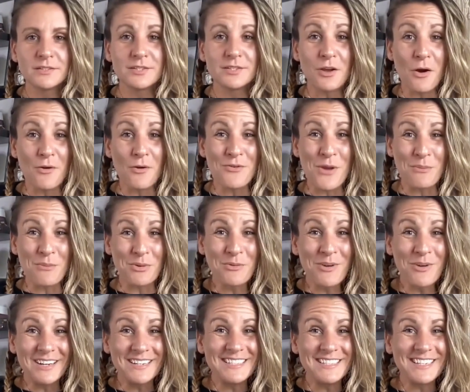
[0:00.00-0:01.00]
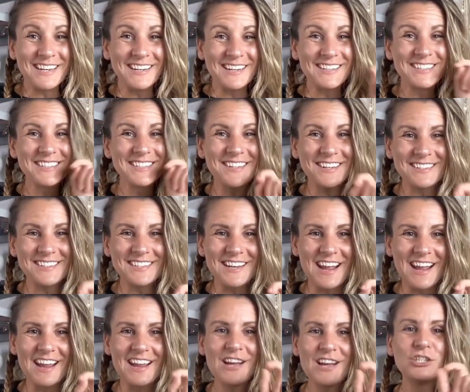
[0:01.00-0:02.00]
So, number one, to get unstuck
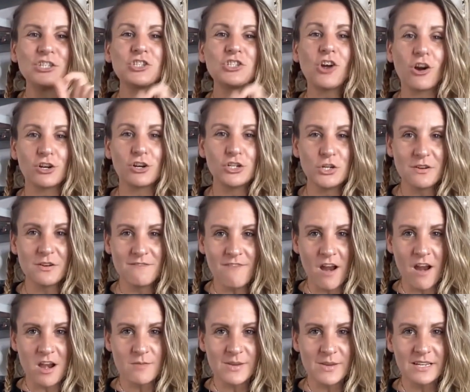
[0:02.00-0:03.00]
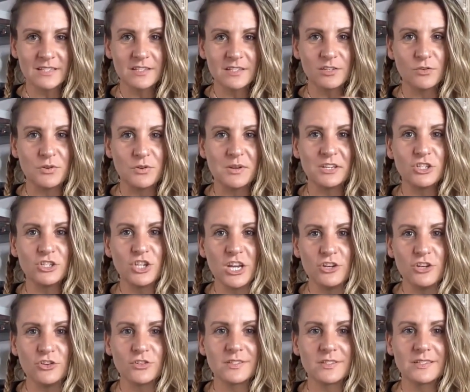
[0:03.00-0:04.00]
today, charge your environment so you can
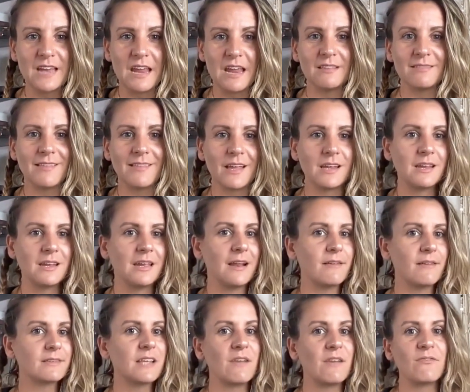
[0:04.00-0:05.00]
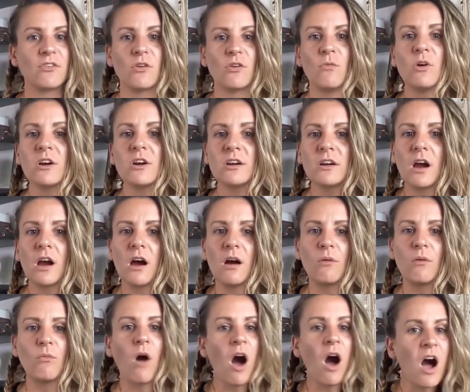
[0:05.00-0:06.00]
change your state. Like get outside for a work,
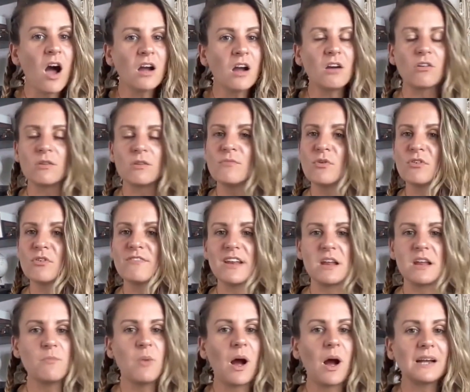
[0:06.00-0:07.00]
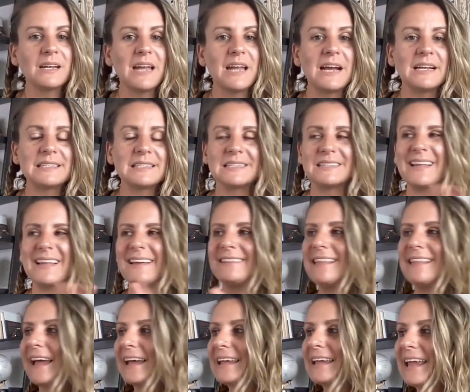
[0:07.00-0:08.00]
uh, walk, or motivating podcast.
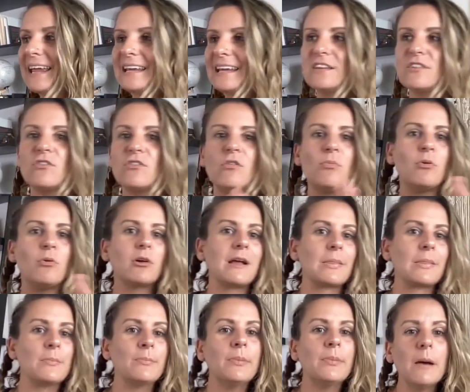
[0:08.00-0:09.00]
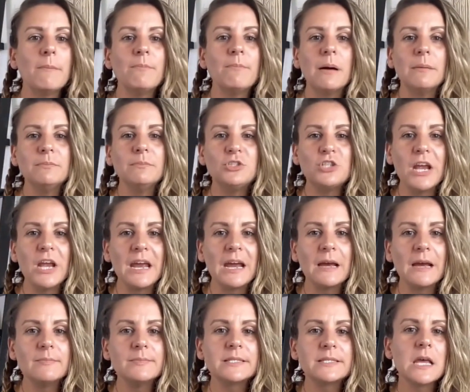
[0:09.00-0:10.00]
Light that candle, put out the pop up
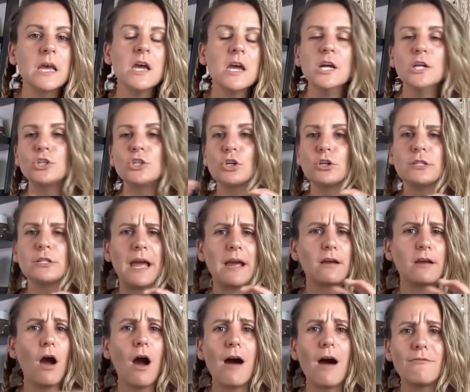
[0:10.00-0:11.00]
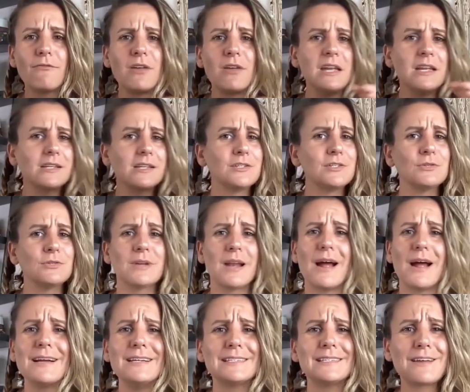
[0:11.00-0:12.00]
jams, turn that coffee into an
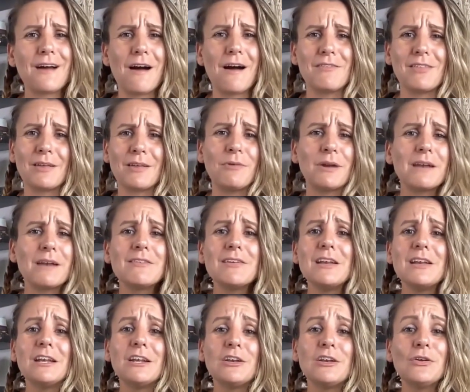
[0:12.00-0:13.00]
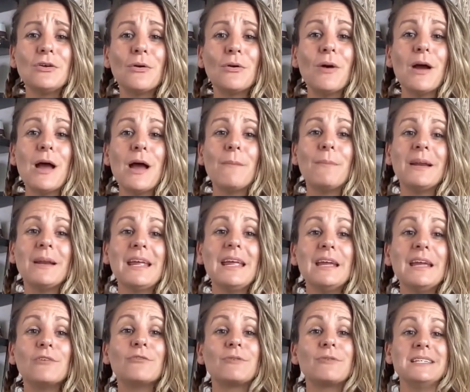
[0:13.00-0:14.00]
iced coffee. Like whatever you need to do, but
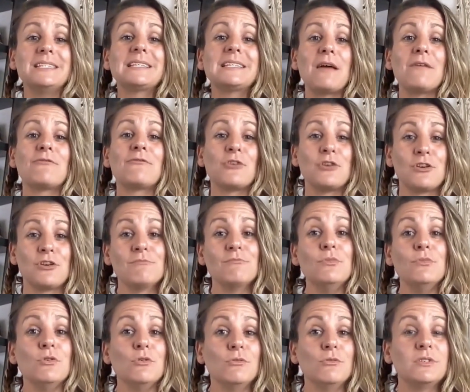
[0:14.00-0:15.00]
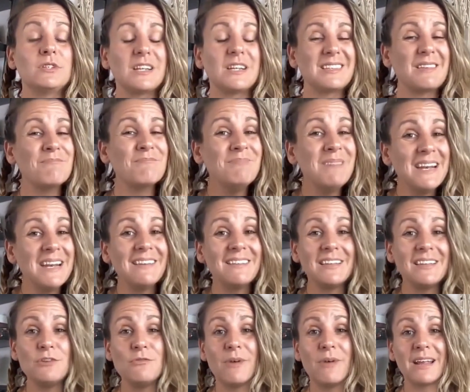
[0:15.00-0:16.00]
hit reset for your mood because
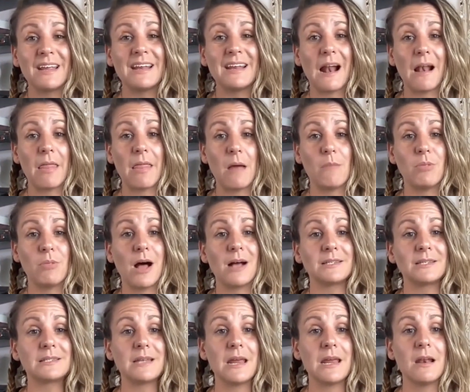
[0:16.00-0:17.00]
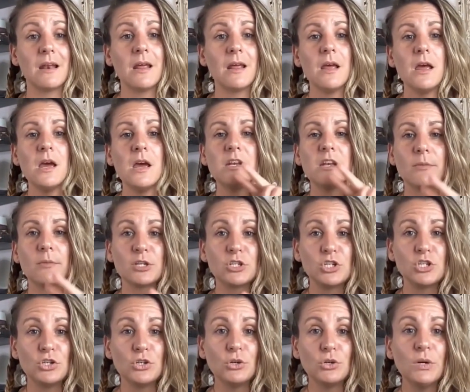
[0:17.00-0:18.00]
immediately you want to get out of that blah state. Number
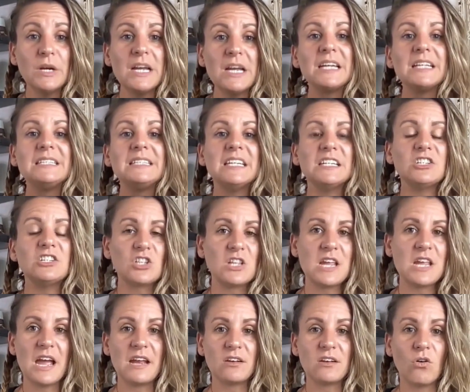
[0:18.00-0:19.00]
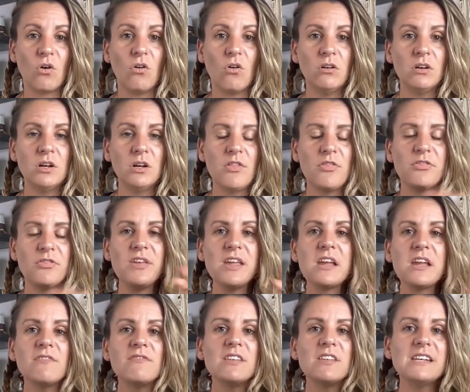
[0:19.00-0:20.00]
two, ditch the end goal
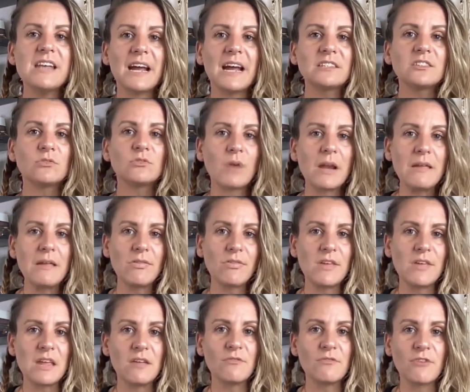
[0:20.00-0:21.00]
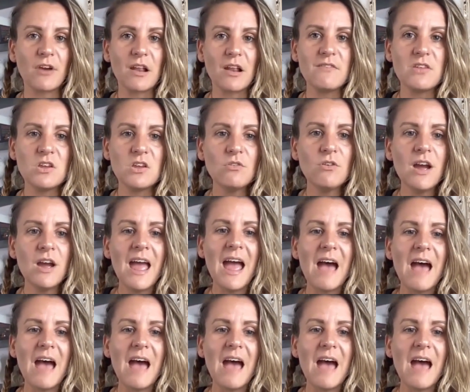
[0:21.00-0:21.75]
think of the next right thing in front of you.